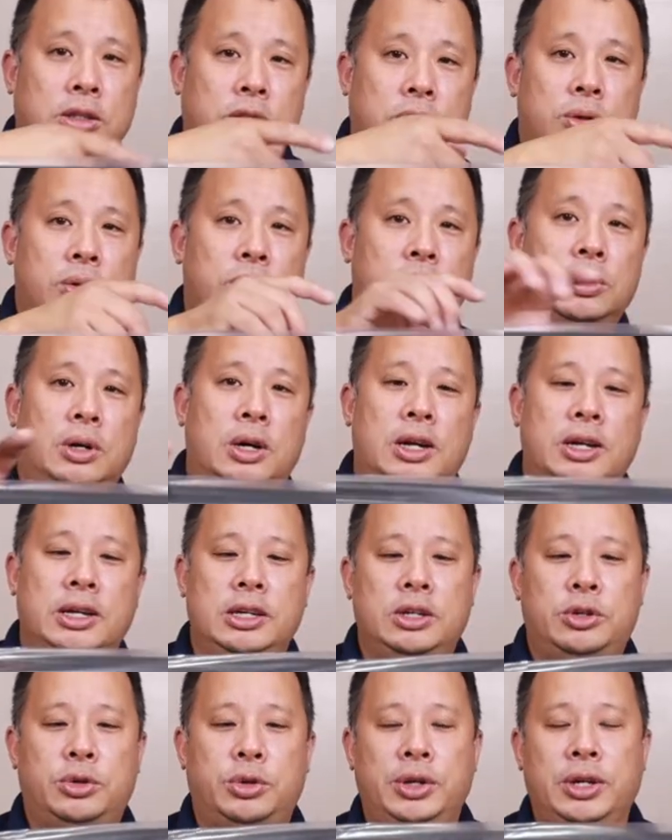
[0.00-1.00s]
to
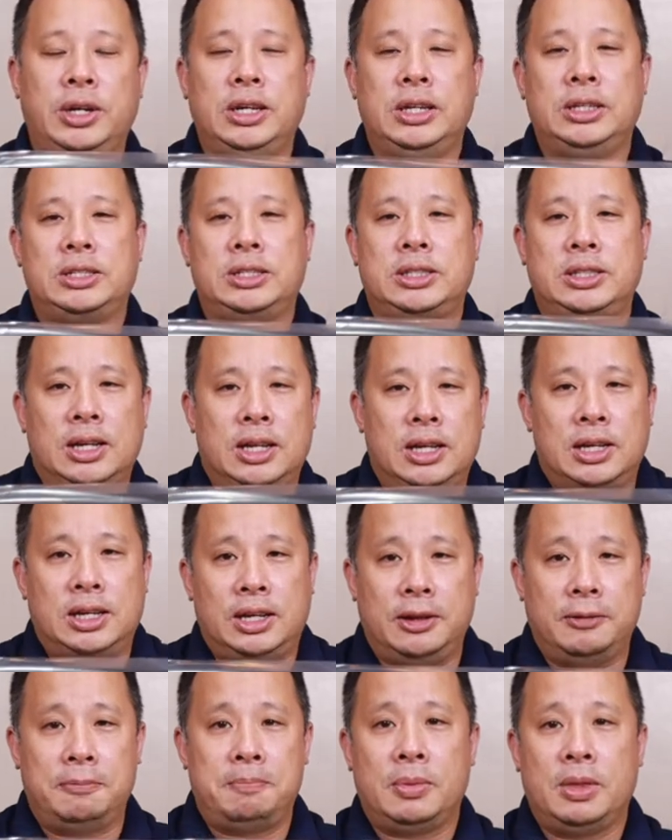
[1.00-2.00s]
increase
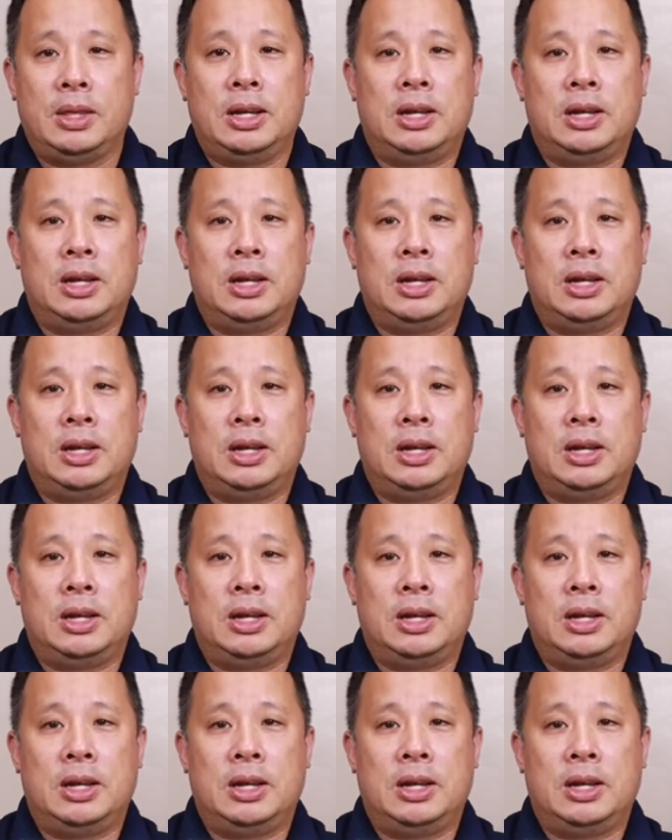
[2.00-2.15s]
the